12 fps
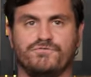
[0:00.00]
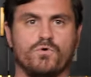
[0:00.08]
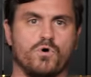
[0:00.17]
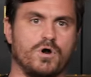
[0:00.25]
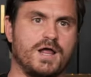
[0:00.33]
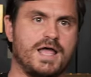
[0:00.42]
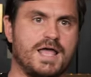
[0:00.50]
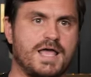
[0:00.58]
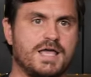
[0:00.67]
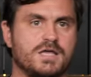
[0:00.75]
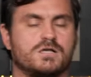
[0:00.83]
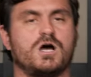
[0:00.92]
for
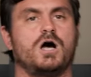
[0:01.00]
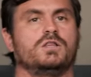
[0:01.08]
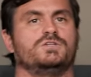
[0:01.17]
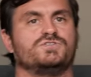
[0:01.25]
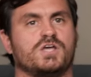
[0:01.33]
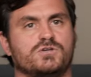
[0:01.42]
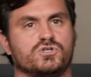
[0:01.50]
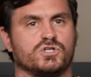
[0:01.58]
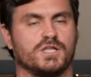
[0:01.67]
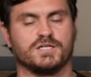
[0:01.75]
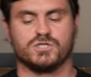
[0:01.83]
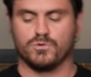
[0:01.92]
a Collins. I
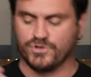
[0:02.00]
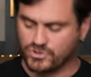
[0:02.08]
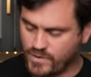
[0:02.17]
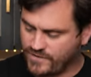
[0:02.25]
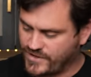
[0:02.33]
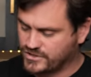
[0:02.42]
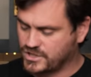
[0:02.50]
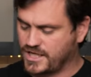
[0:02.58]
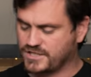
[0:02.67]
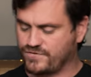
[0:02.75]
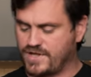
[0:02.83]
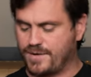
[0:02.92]
usually like to go with a 12-ounce
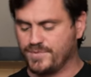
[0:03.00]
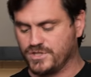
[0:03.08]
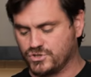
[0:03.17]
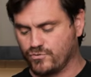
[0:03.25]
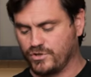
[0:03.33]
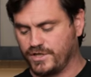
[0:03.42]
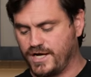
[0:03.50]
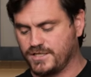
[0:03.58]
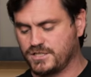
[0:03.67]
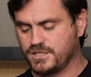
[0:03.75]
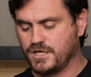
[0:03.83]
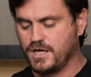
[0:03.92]
glass for that, but these are really
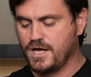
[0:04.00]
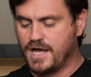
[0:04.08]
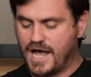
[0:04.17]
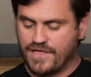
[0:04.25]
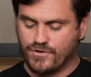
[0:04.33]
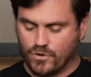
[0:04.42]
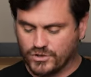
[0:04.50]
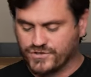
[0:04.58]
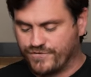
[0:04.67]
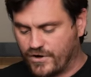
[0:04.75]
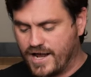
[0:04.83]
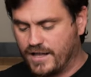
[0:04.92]
nice. And they're
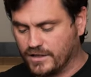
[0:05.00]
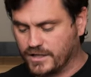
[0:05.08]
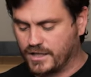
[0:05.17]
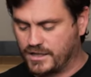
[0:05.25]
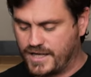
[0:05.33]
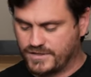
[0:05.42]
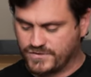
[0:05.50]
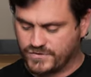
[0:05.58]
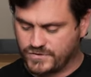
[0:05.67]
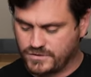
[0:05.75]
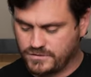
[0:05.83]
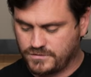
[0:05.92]
also very elegant glasses.